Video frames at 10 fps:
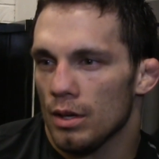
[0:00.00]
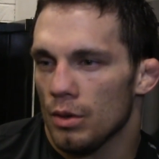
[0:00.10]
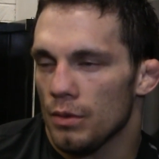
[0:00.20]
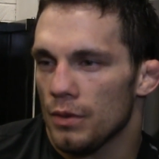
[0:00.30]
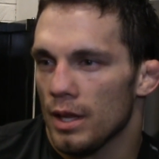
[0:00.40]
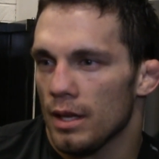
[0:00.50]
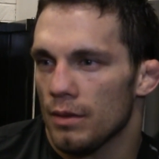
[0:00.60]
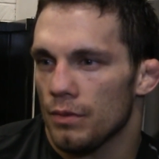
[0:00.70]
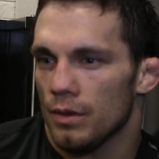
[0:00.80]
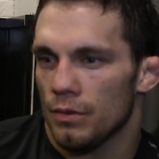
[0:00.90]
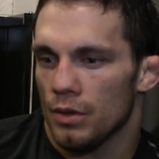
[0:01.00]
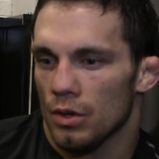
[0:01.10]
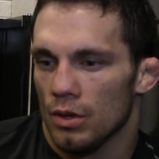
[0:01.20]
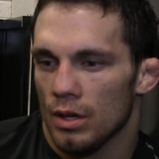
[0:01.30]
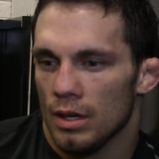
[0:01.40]
you feel like if
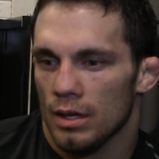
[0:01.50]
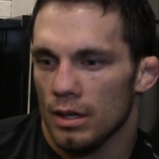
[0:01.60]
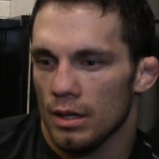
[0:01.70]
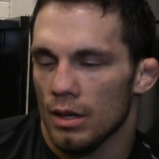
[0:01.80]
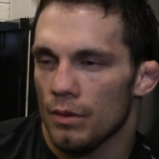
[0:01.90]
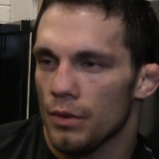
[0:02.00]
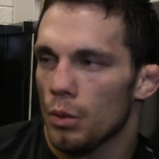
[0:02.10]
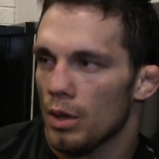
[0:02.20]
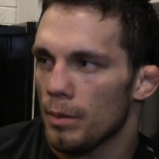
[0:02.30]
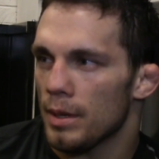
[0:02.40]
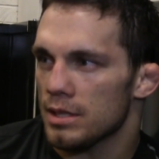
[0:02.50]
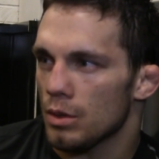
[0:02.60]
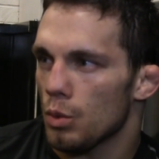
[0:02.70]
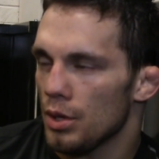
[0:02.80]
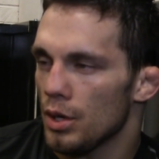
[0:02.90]
you're one of the best in
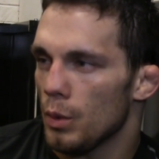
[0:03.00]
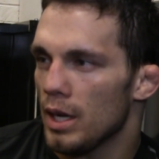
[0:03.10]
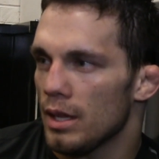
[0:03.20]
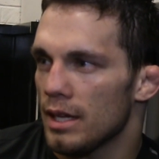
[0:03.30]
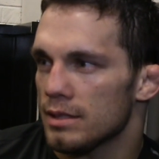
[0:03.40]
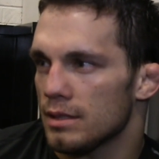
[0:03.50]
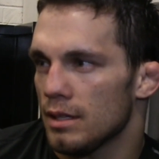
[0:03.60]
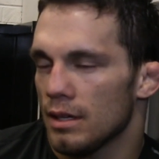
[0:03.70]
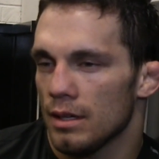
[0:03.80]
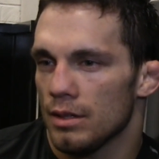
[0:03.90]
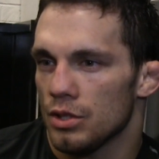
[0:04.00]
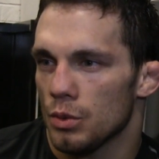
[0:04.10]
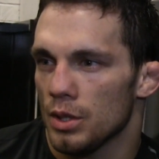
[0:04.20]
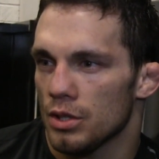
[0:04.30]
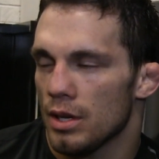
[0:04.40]
the world at your weight class, then
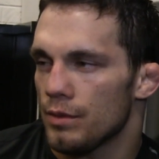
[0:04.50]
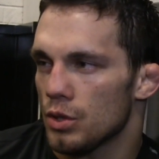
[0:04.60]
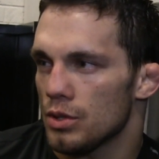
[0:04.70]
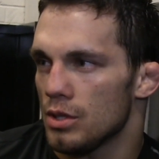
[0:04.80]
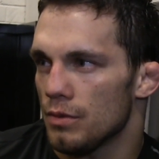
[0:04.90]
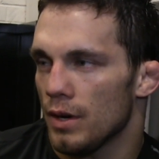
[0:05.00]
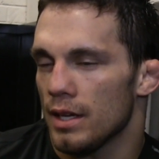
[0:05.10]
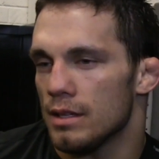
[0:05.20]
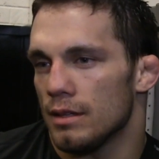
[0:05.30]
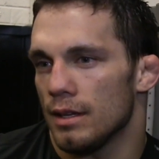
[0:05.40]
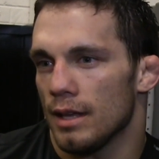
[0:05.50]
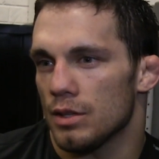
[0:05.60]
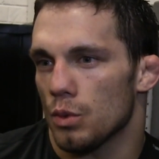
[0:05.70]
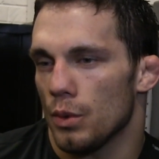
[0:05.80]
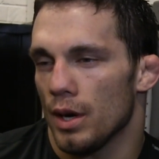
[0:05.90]
you really should have a choice who you fight, and
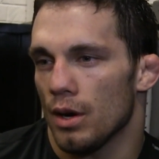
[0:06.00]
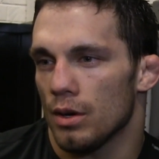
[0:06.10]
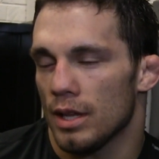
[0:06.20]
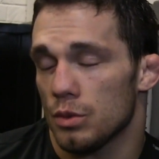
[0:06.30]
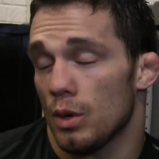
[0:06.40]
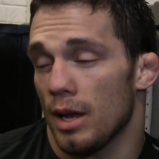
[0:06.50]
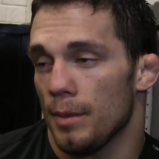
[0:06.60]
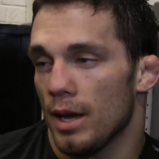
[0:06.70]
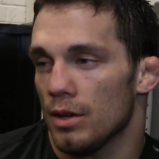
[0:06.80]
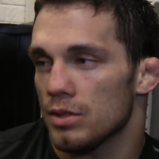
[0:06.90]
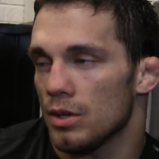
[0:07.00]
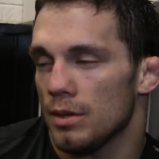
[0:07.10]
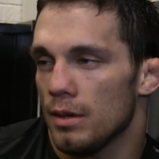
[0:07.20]
that's where we are. That's where I am now. So